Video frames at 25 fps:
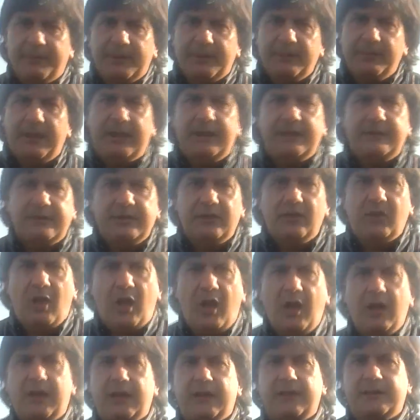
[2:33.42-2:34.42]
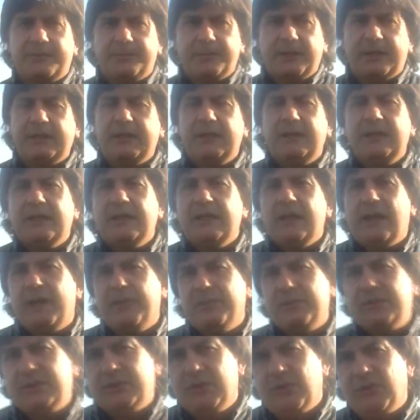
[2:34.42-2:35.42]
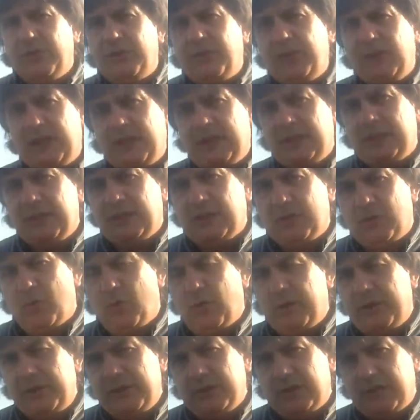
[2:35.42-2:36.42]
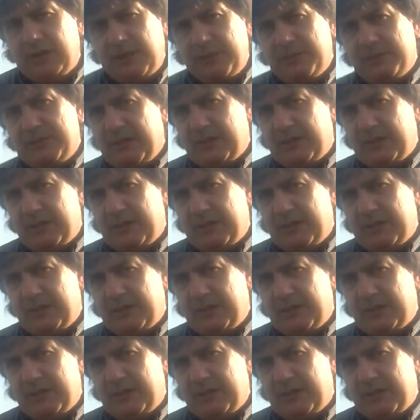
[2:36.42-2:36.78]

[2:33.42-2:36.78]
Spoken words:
be made till August, but I'm still thinking the corn yield comes